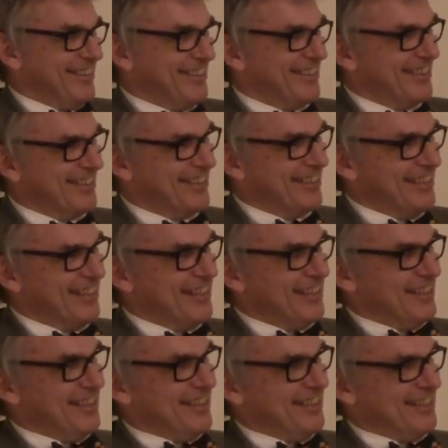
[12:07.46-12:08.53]

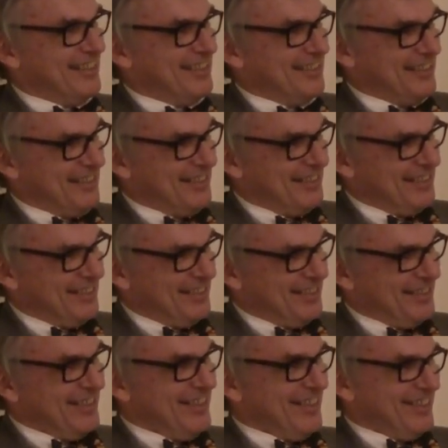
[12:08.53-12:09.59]

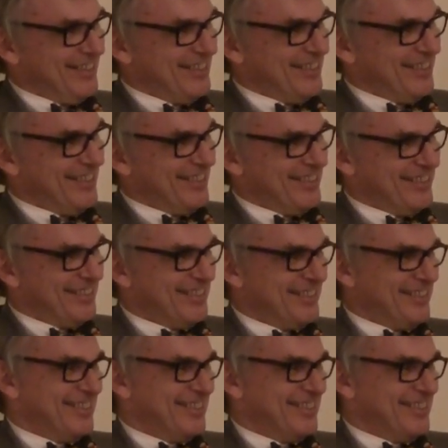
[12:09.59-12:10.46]
(silent)